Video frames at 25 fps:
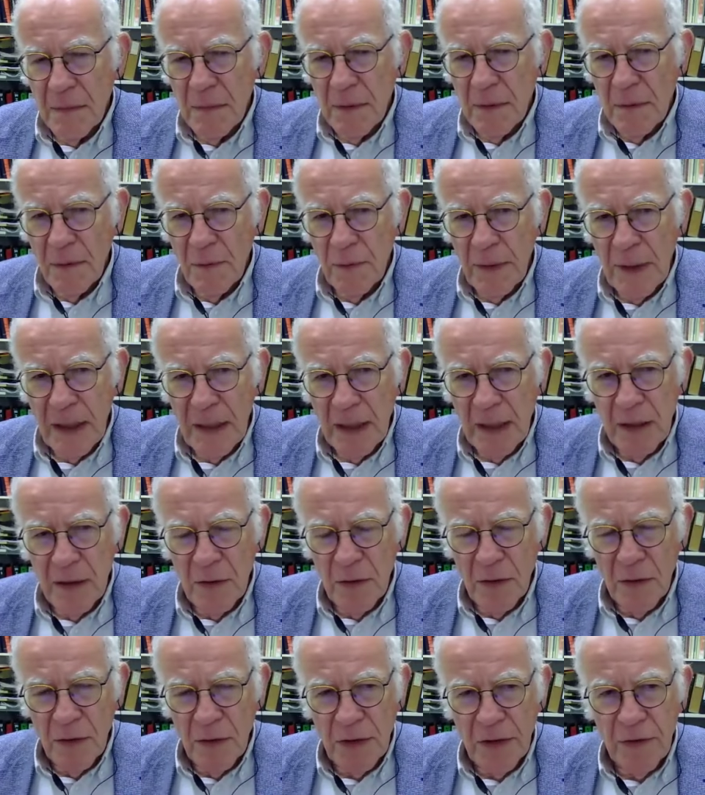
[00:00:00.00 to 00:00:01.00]
Well, in
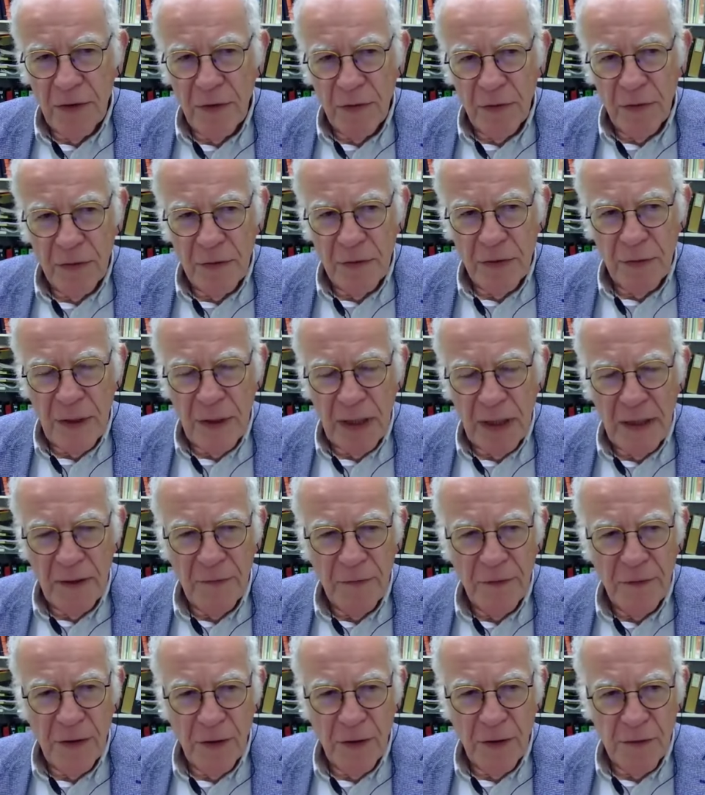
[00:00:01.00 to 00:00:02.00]
order to
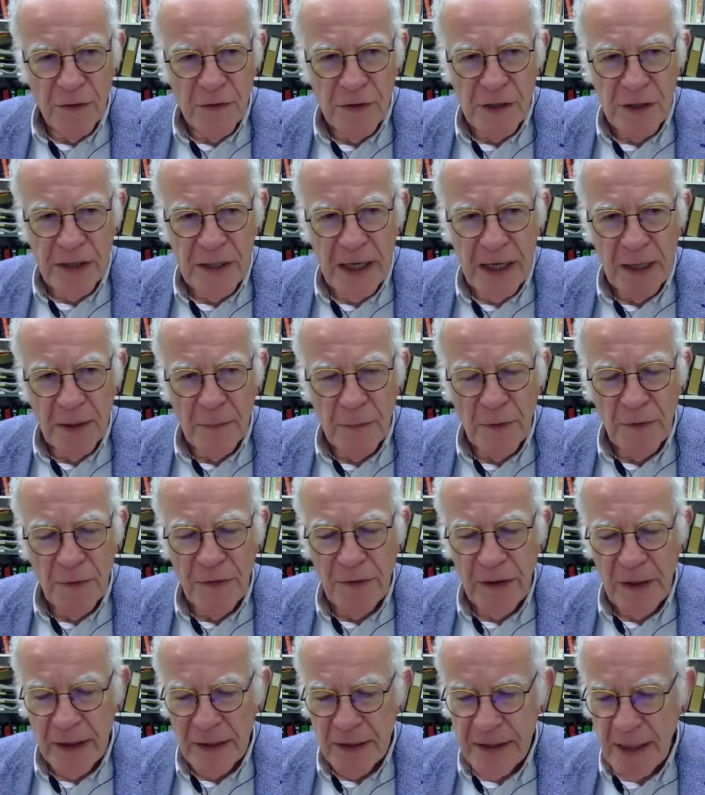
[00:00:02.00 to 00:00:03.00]
have those terrible
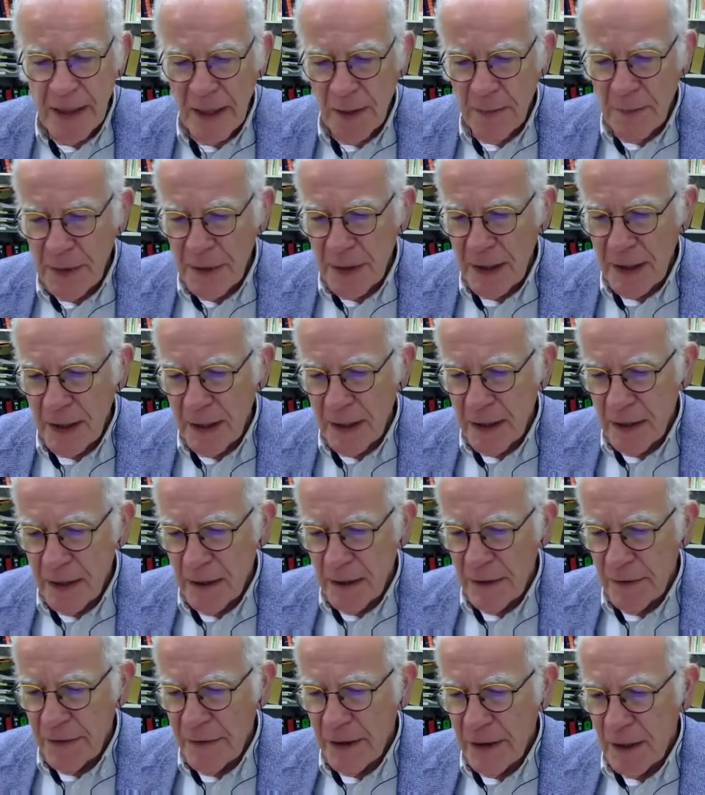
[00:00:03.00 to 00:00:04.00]
things happening,
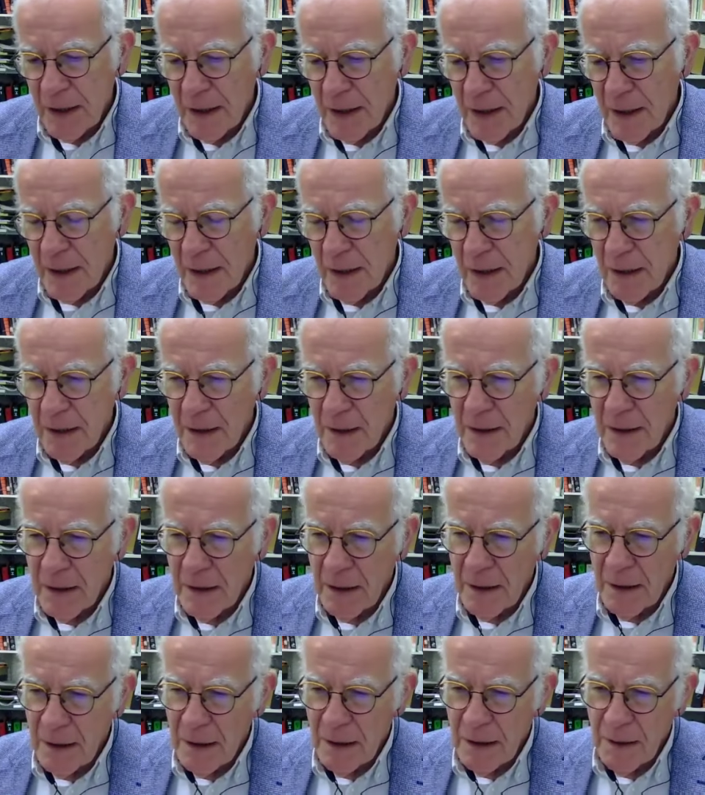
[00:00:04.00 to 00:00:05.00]
I think
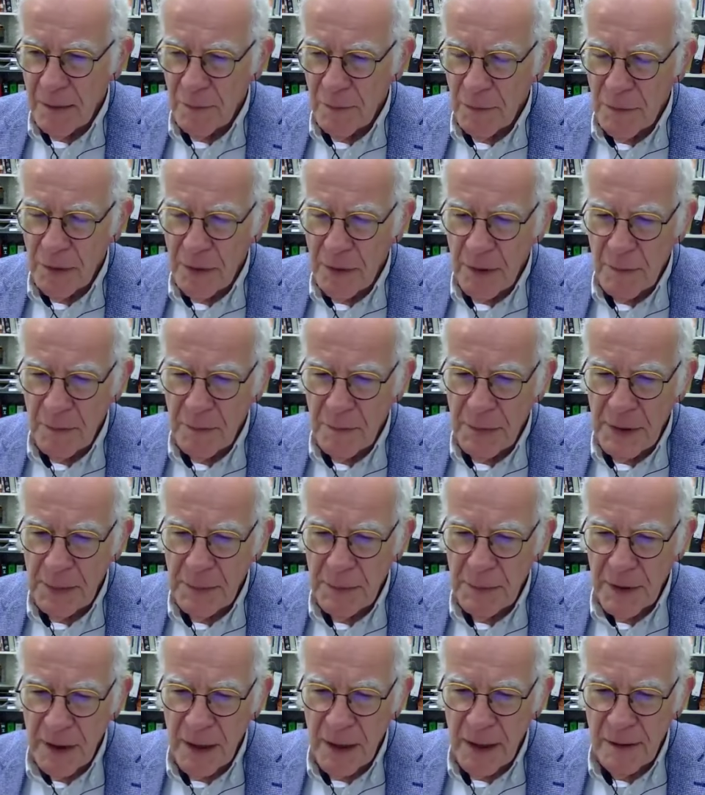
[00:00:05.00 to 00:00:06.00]

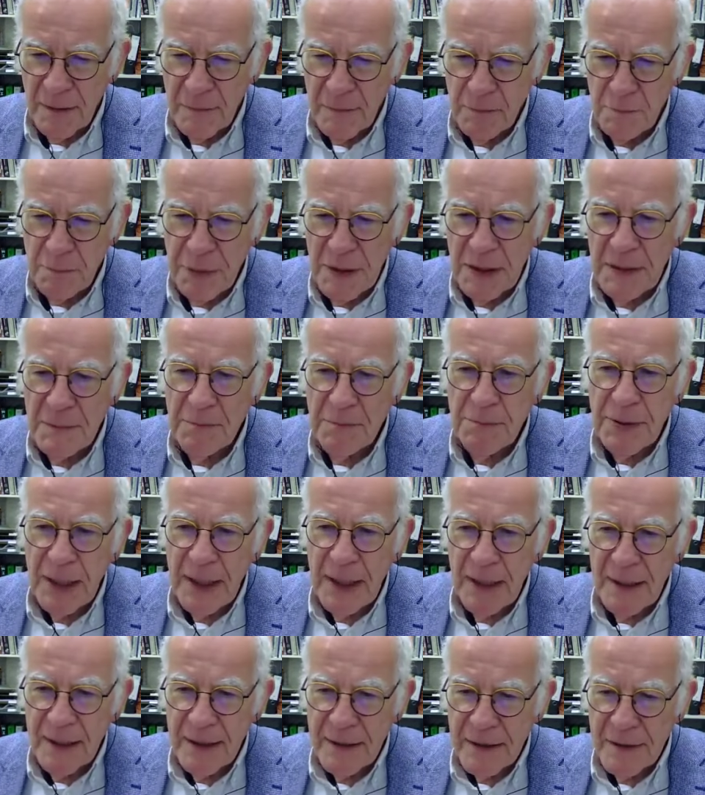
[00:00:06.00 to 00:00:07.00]
people are
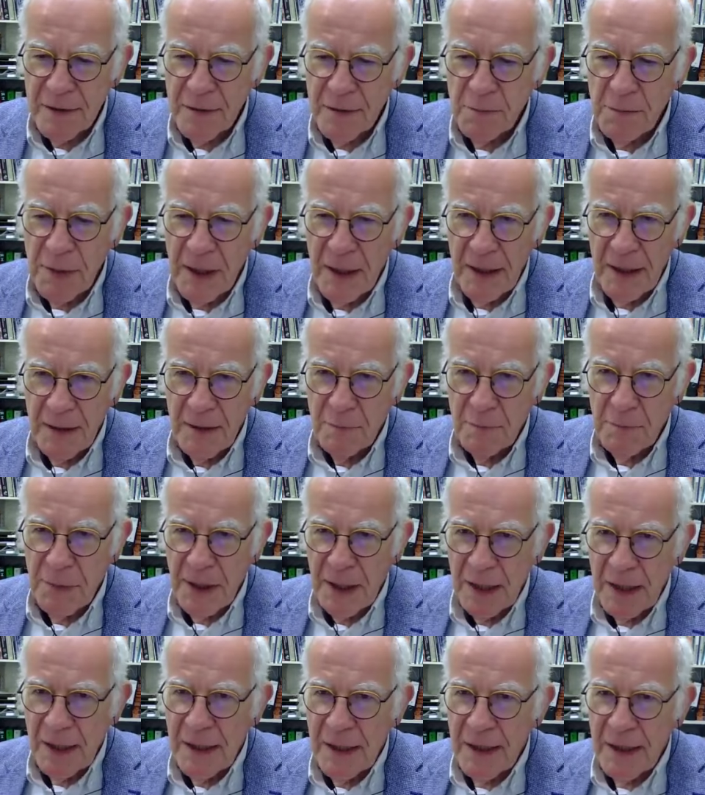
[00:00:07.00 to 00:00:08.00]
prepared
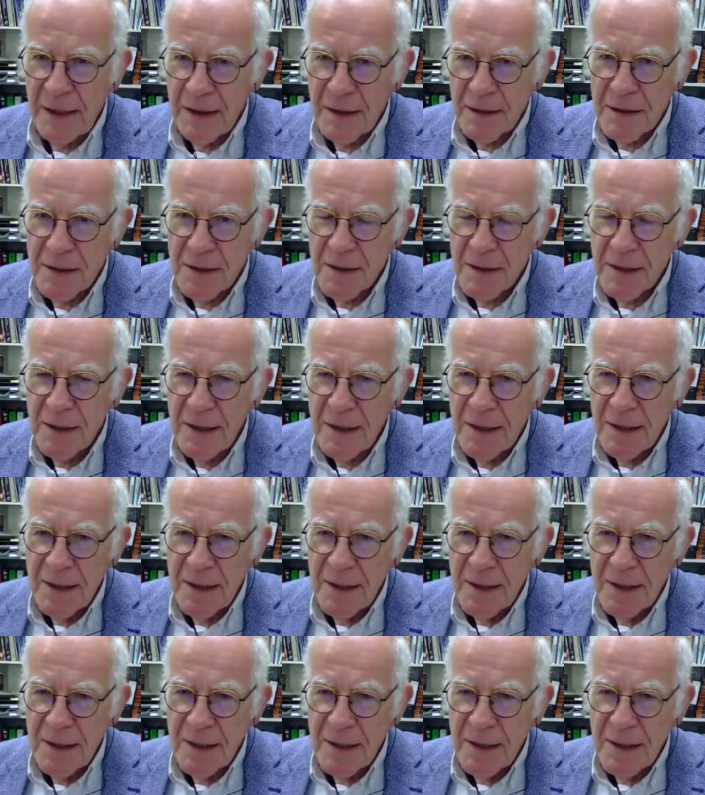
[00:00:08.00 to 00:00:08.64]
by leaders.